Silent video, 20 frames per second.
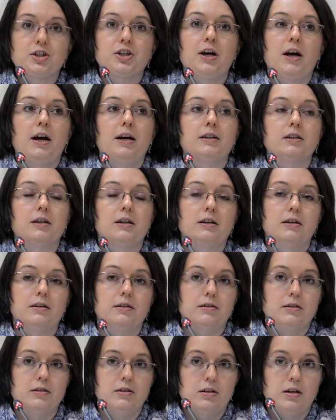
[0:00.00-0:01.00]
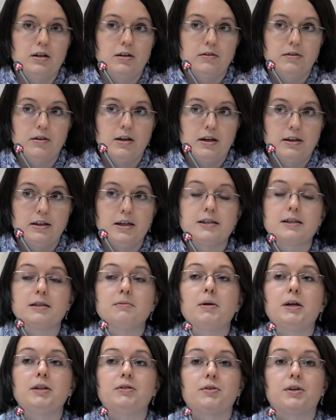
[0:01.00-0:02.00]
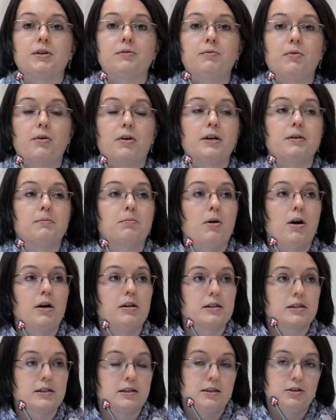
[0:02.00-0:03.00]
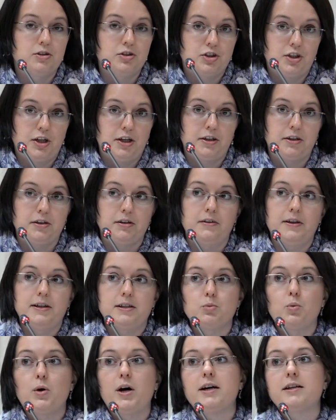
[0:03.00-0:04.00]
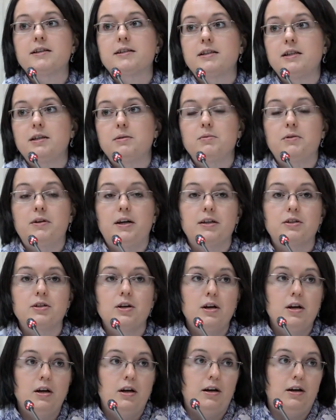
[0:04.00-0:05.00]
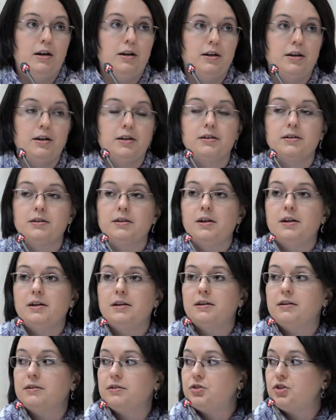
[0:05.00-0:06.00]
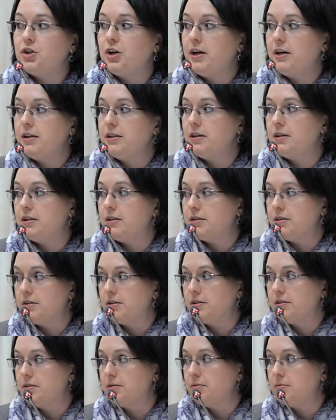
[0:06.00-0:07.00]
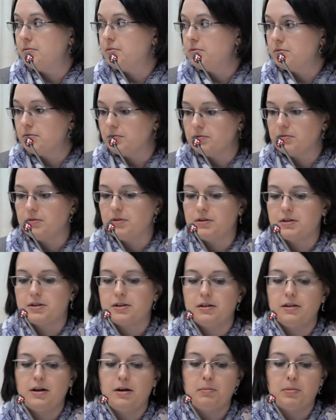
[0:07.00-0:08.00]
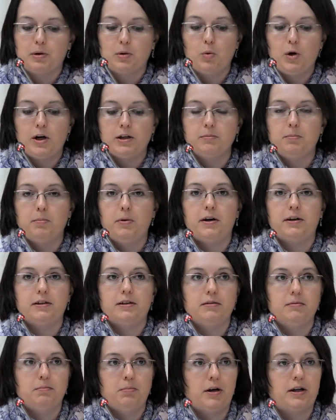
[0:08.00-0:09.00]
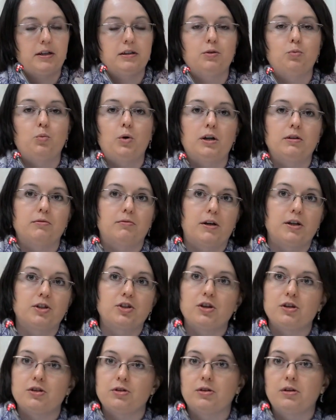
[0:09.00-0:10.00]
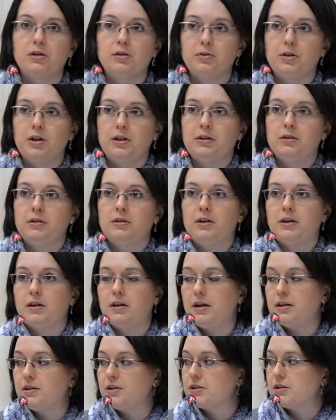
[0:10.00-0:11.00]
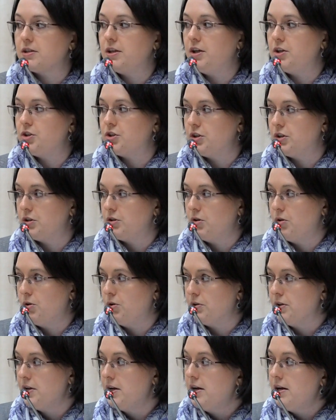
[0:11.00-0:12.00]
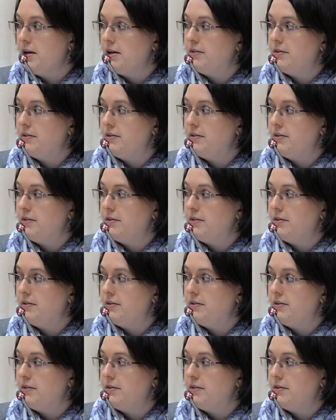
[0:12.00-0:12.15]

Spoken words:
Russia had an asymmetric foreign policy in general. That's why it seemed that China is the number one partner while Russia is not looking at East Asia at all.